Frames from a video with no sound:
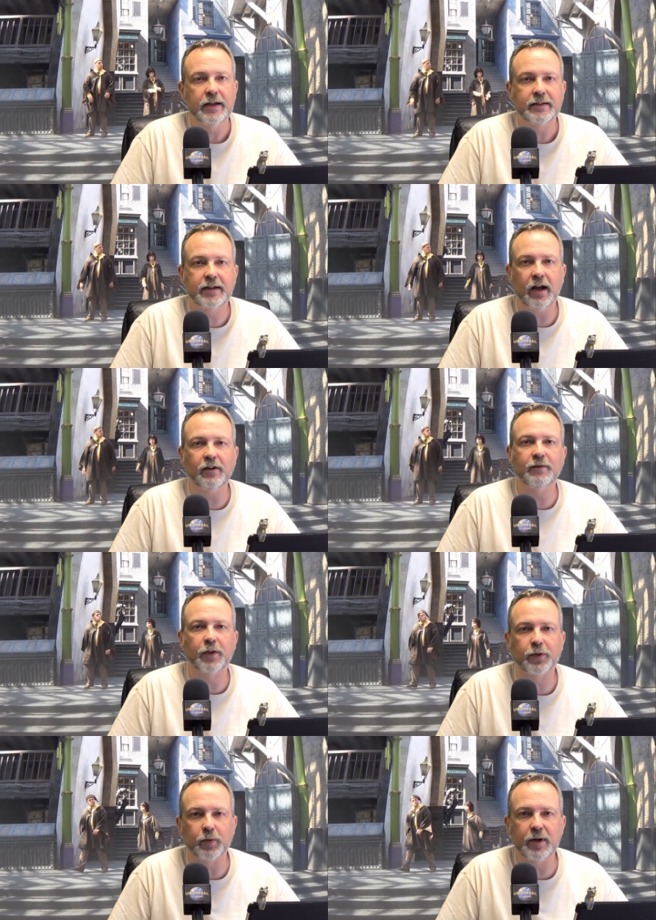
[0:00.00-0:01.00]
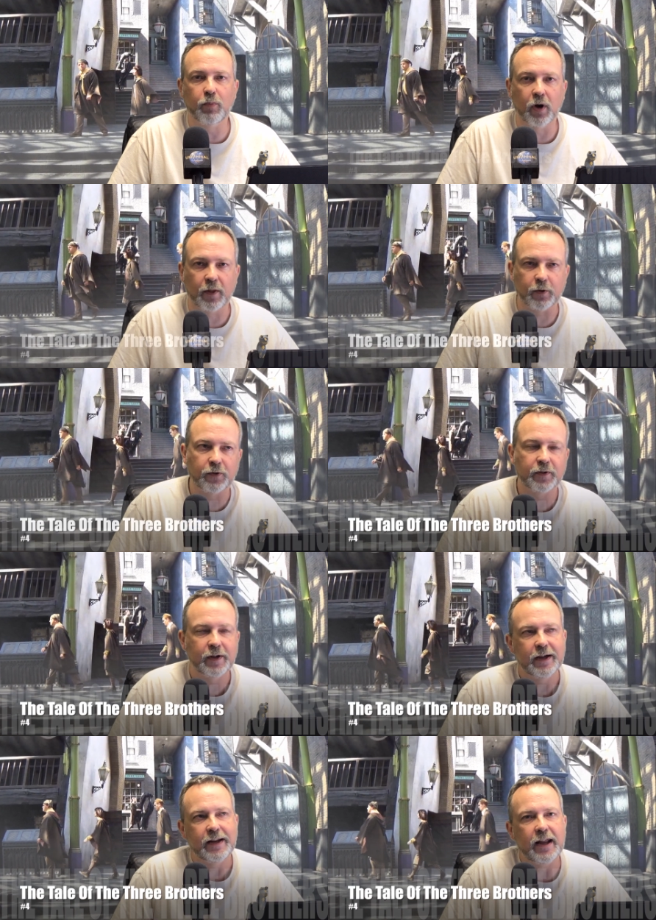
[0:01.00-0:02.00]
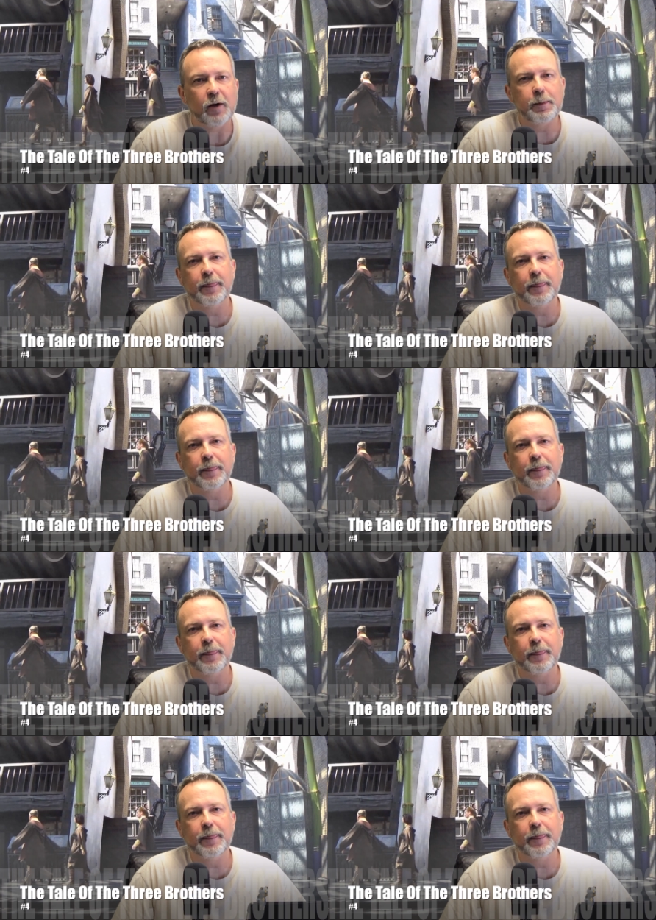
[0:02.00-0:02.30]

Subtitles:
Tale of the Three Brothers. Now,